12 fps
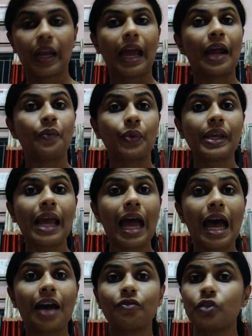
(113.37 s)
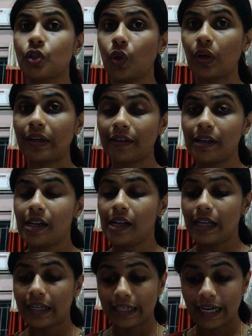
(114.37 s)
and we have
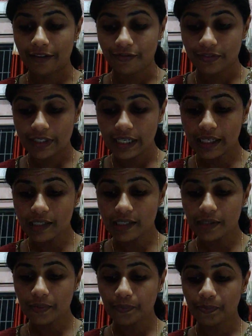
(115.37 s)
tolnaftate,